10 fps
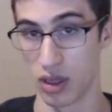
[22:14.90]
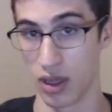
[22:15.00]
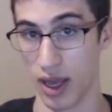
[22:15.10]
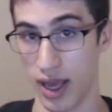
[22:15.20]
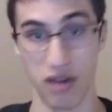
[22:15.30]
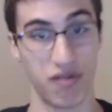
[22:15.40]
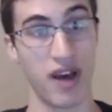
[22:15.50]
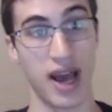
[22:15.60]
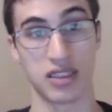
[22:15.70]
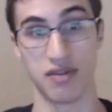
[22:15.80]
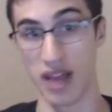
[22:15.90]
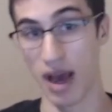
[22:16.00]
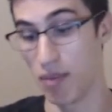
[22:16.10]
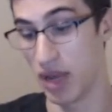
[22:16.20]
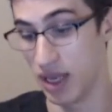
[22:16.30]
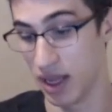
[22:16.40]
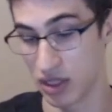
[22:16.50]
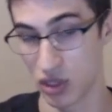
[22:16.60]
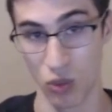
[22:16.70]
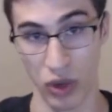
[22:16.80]
And in fact, if that main hand
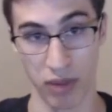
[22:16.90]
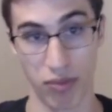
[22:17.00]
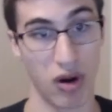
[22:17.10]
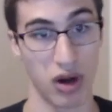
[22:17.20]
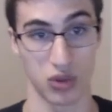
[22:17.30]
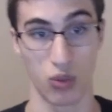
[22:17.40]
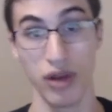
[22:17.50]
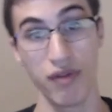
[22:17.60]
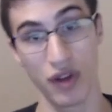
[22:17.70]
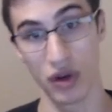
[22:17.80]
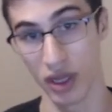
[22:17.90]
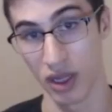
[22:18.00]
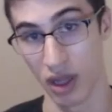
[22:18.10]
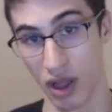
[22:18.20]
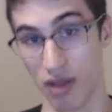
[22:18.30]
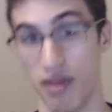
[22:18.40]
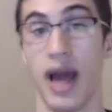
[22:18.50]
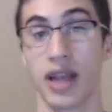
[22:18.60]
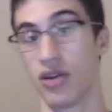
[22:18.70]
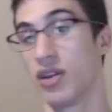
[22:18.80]
swing procs Wind Fury,
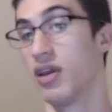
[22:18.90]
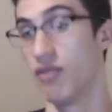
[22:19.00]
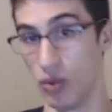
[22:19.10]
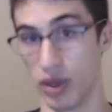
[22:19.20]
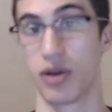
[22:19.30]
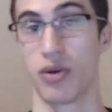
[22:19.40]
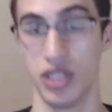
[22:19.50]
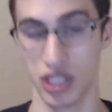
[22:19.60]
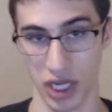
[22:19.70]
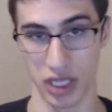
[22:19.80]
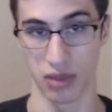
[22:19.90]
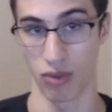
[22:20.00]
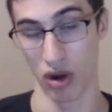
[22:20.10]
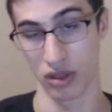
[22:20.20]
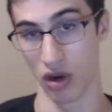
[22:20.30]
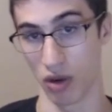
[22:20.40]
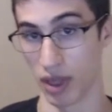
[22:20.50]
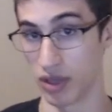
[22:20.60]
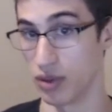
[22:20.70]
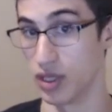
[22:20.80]
that could give you an increased chance to proc
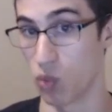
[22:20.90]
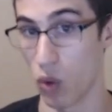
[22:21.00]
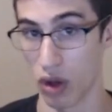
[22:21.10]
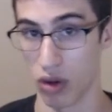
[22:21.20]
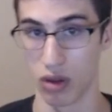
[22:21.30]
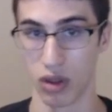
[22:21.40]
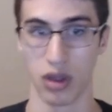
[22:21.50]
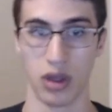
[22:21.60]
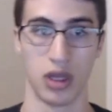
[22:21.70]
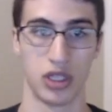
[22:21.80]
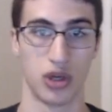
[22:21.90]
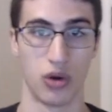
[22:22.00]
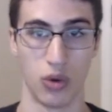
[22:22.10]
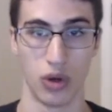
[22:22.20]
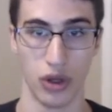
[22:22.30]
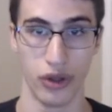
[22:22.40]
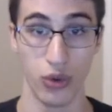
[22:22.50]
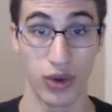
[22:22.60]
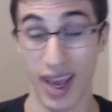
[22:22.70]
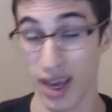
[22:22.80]
Darkmantle as well. So you
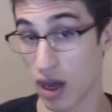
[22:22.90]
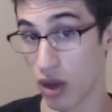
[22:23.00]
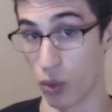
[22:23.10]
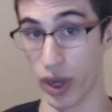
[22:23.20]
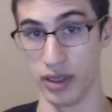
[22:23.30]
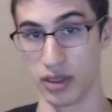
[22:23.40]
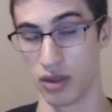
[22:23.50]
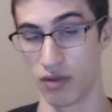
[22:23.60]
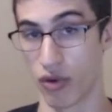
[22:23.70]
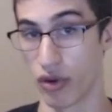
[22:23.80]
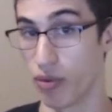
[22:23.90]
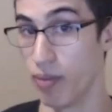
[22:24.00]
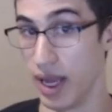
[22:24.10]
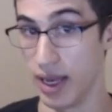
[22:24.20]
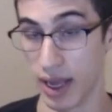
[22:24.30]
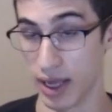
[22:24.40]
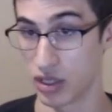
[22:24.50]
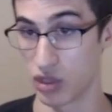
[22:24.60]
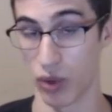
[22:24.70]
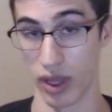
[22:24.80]
cannot wait for your main hand
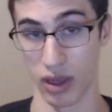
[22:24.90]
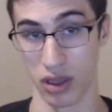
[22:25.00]
swing